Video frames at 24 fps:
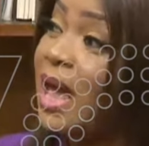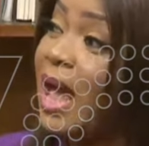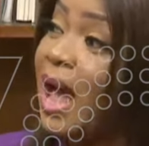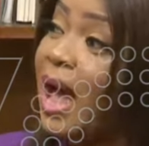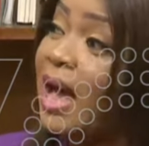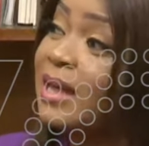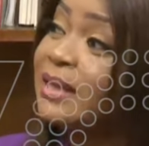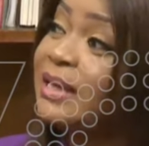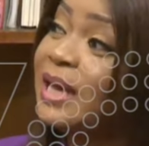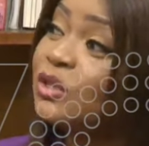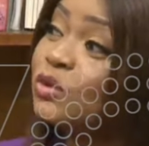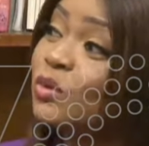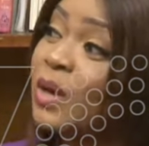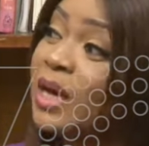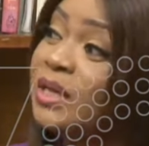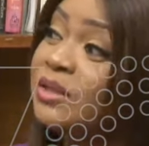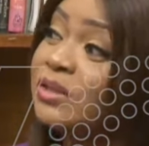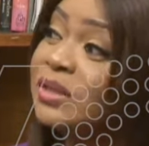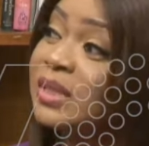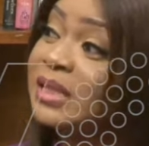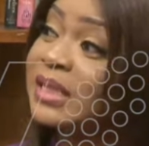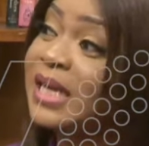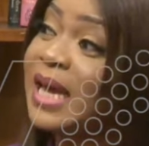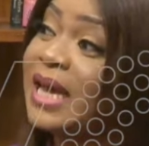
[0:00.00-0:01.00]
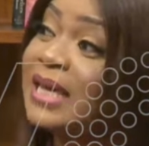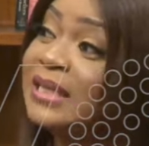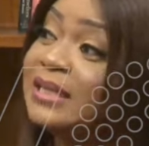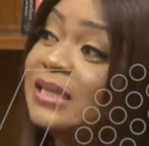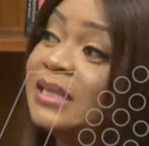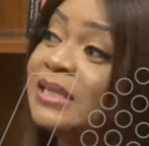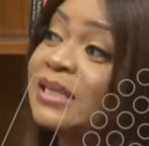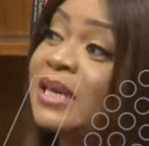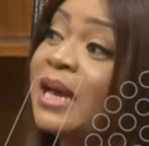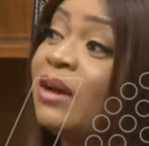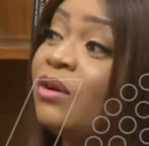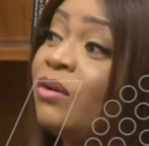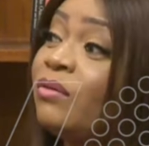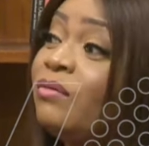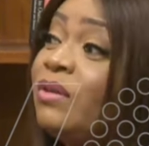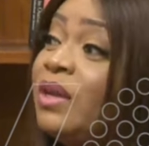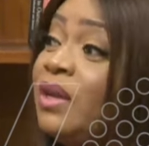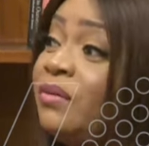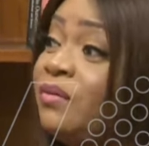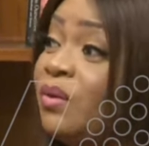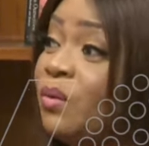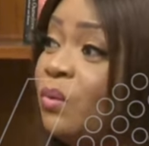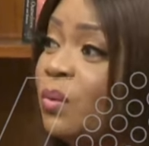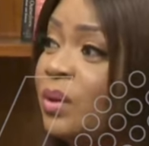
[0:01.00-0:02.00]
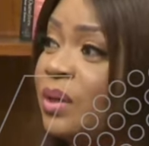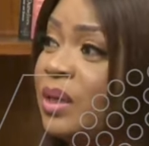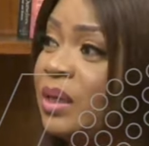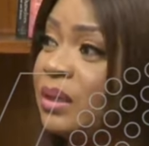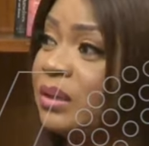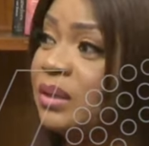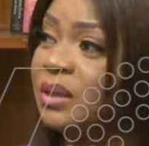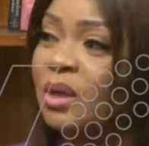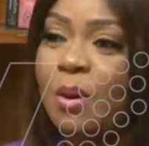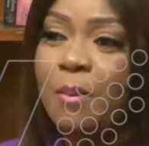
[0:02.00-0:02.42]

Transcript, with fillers: Okay. That's why the society is kind of living with it,